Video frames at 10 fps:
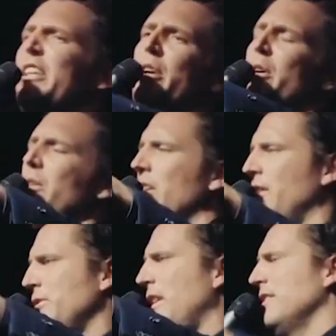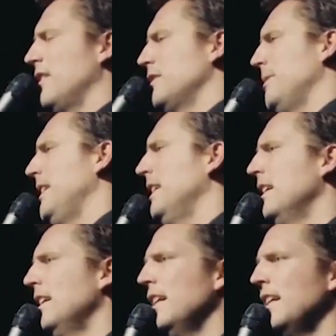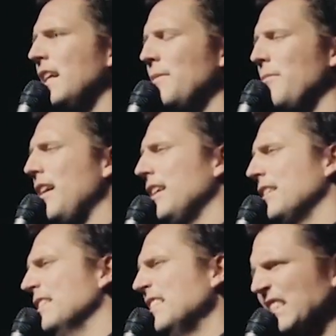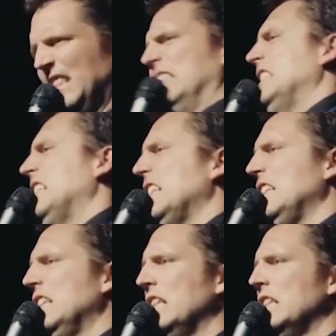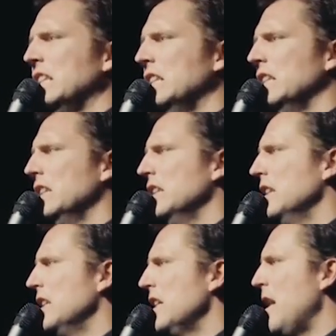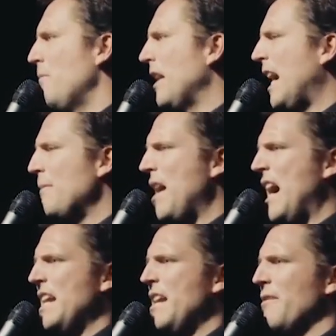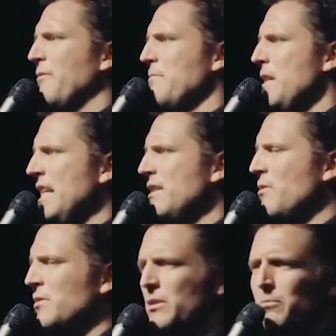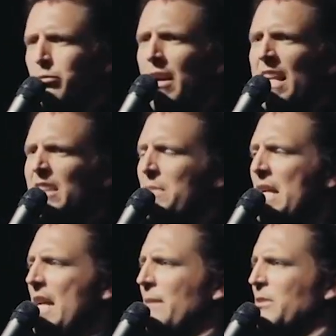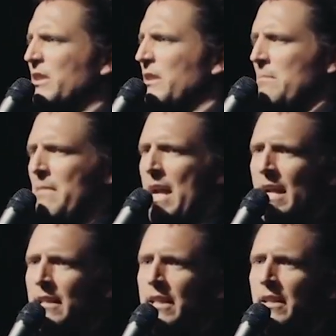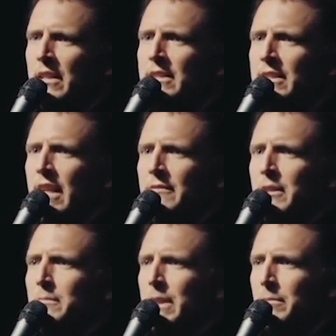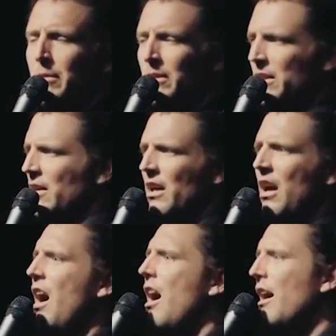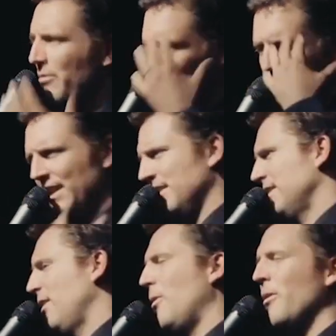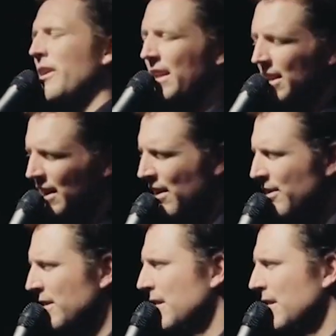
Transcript: you. You know, they're trying to touch me. And I'm like, hell out of here. I'm like, I'm not here for me. Don't you praise me. I'm just a man here to save you people. And they're like, oh, everyone's getting so horny, you know?